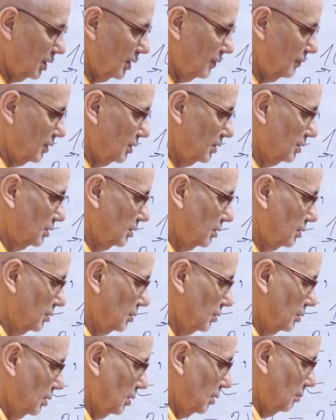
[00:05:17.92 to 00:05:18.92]

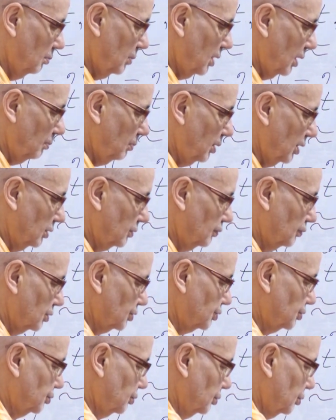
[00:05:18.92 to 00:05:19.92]
Okay,
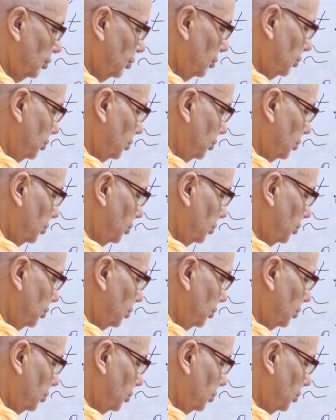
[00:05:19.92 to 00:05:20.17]
maybe it was